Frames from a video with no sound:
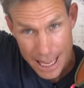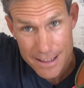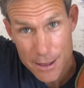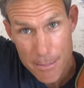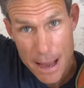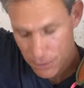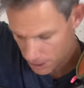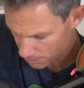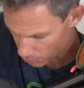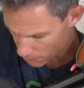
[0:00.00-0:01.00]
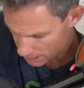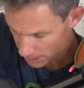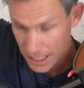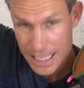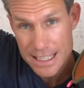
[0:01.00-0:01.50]
lots of mounting points
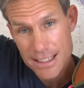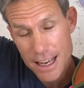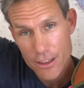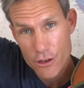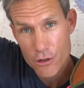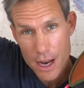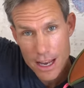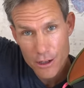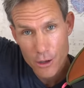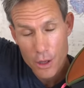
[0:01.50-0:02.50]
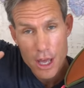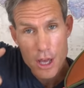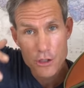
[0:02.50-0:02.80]
on the inside of the triangle